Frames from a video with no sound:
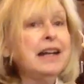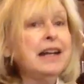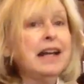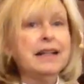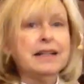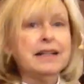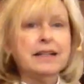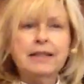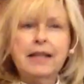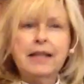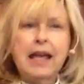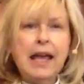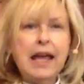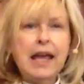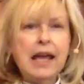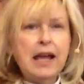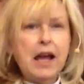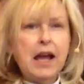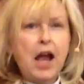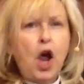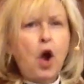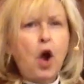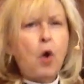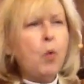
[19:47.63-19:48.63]
iPad and
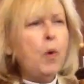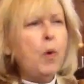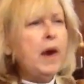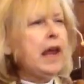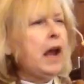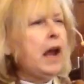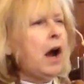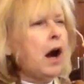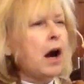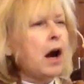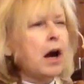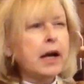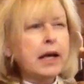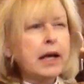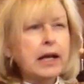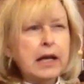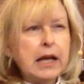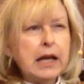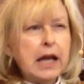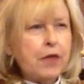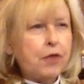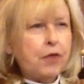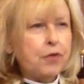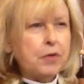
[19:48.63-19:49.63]
saying, We are going
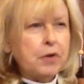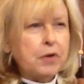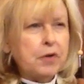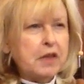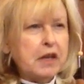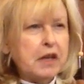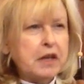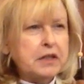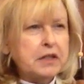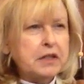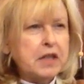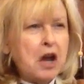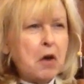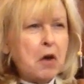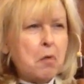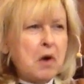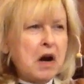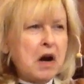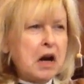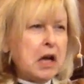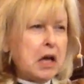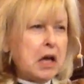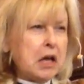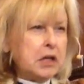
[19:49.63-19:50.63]
to get through this.
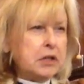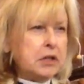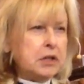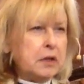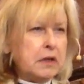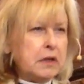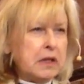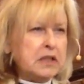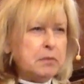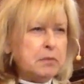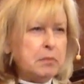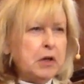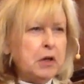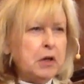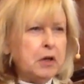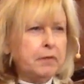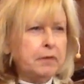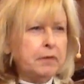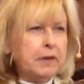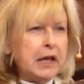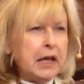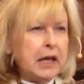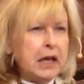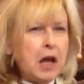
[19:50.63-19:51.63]
We're going to do this
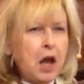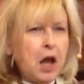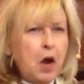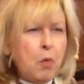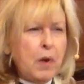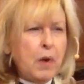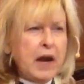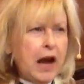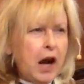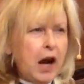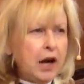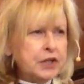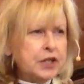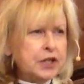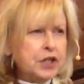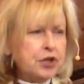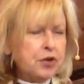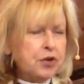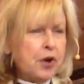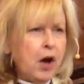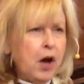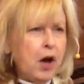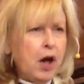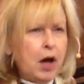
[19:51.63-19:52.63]
beautifully. We are
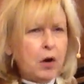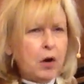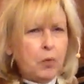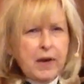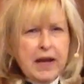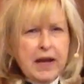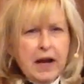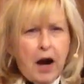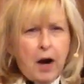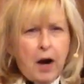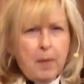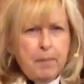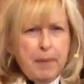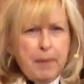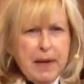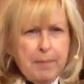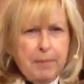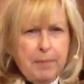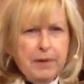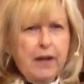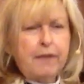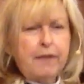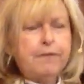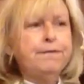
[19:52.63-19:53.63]
strong. We are
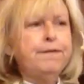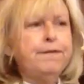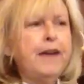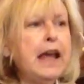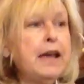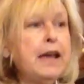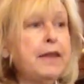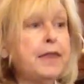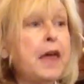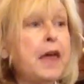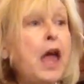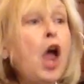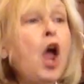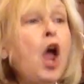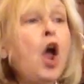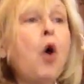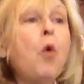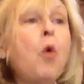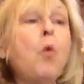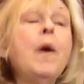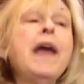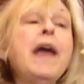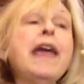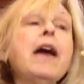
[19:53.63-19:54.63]
people of faith.
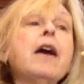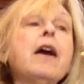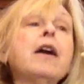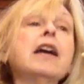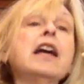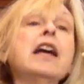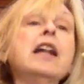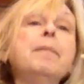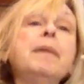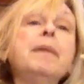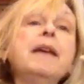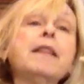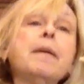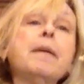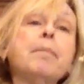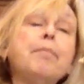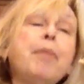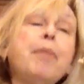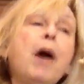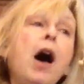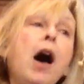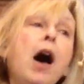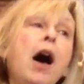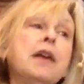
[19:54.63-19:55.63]
We are going to be the
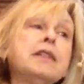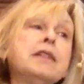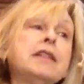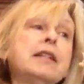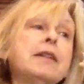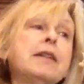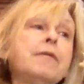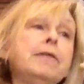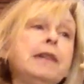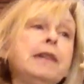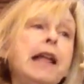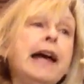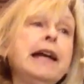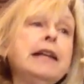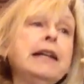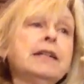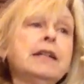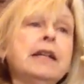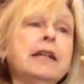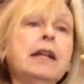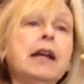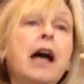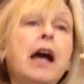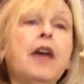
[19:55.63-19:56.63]
positive light
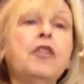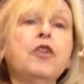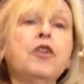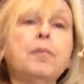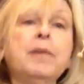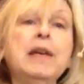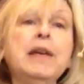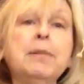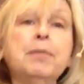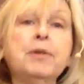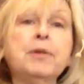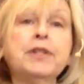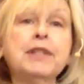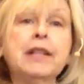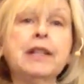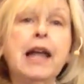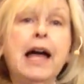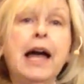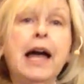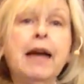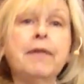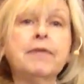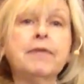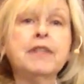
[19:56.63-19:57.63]
in other people's
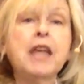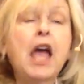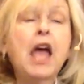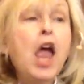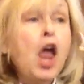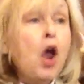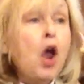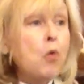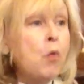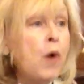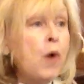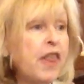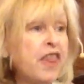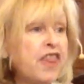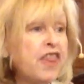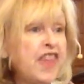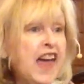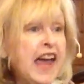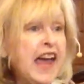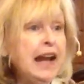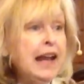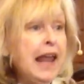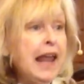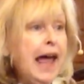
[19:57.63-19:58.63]
lives. When
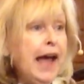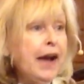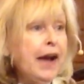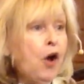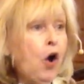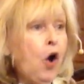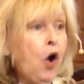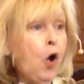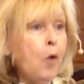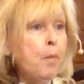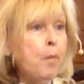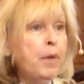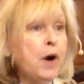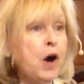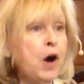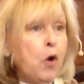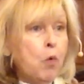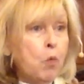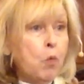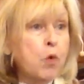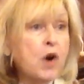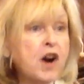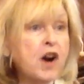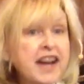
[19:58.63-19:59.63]
they lack
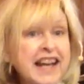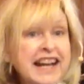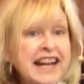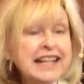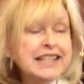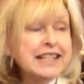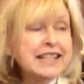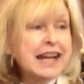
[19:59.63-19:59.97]
hope, we're going to